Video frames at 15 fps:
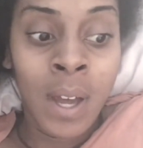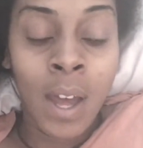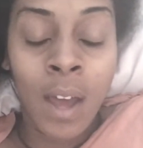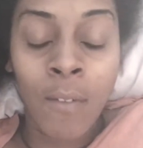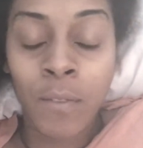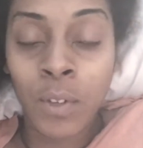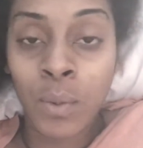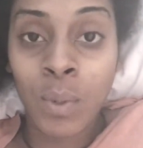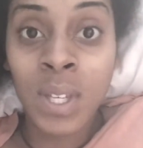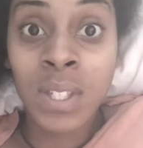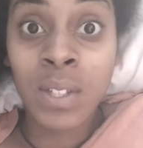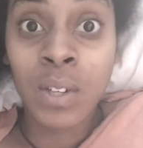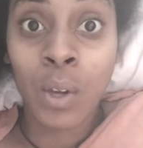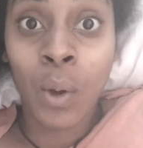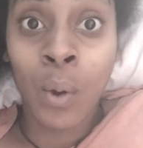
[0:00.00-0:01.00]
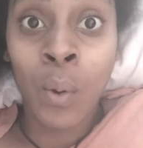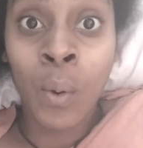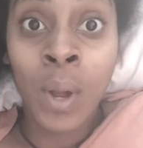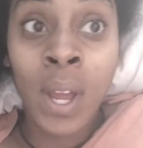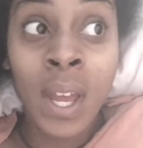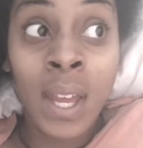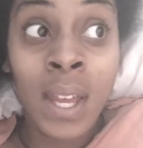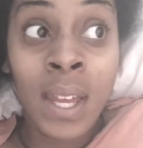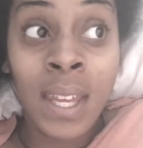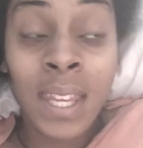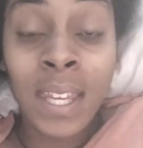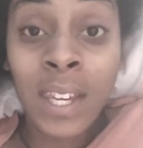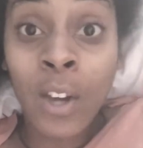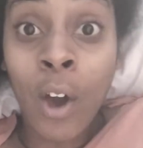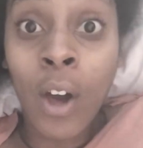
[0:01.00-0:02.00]
a few weeks ago,
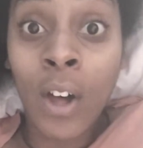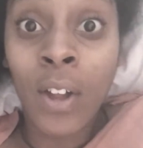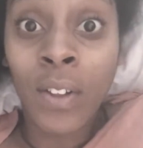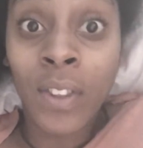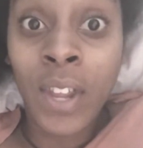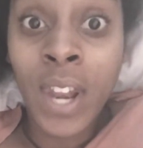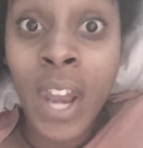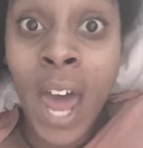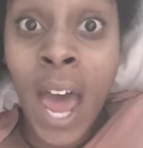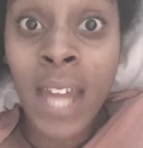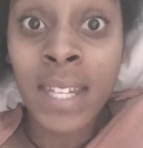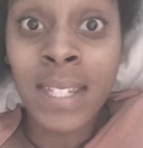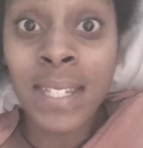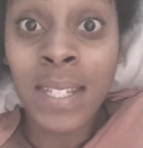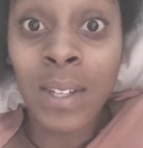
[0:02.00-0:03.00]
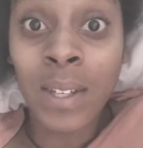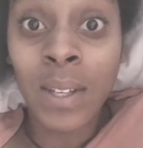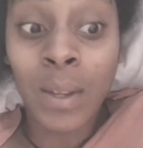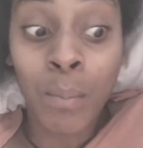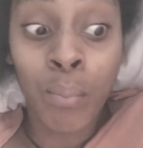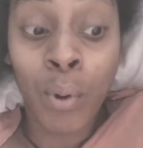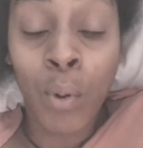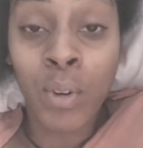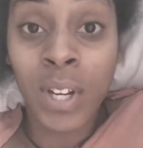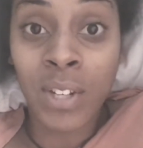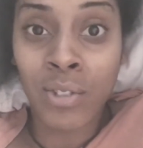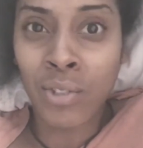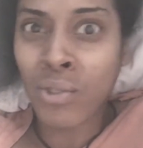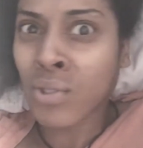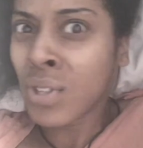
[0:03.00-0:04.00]
he called the Nazi
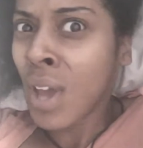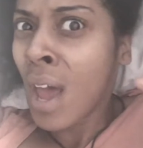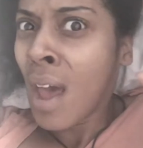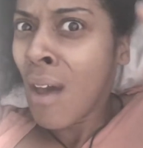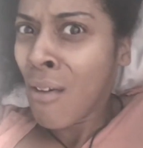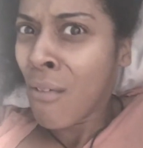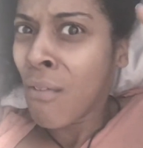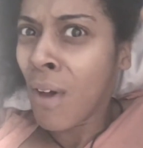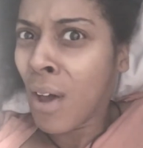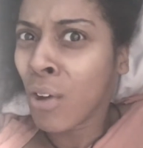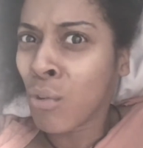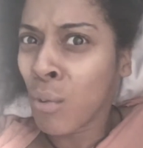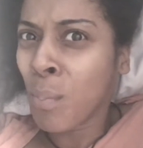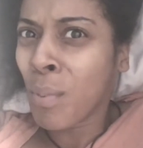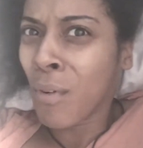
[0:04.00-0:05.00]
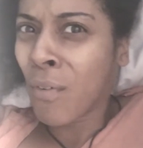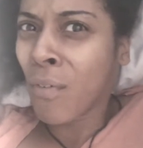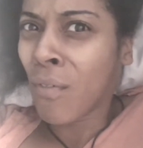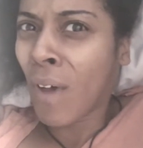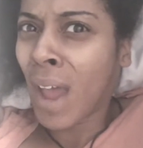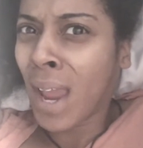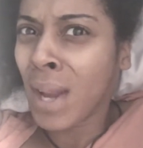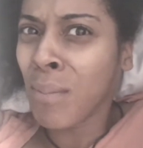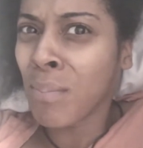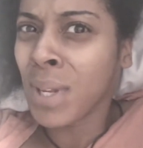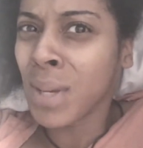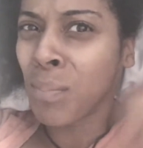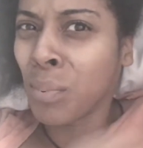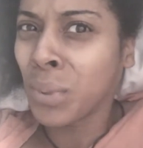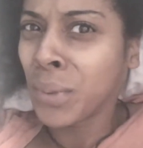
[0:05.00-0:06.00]
protesters a group of fine
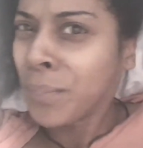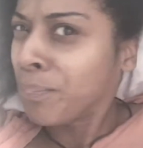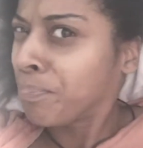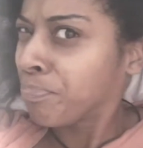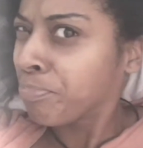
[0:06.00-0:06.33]
people.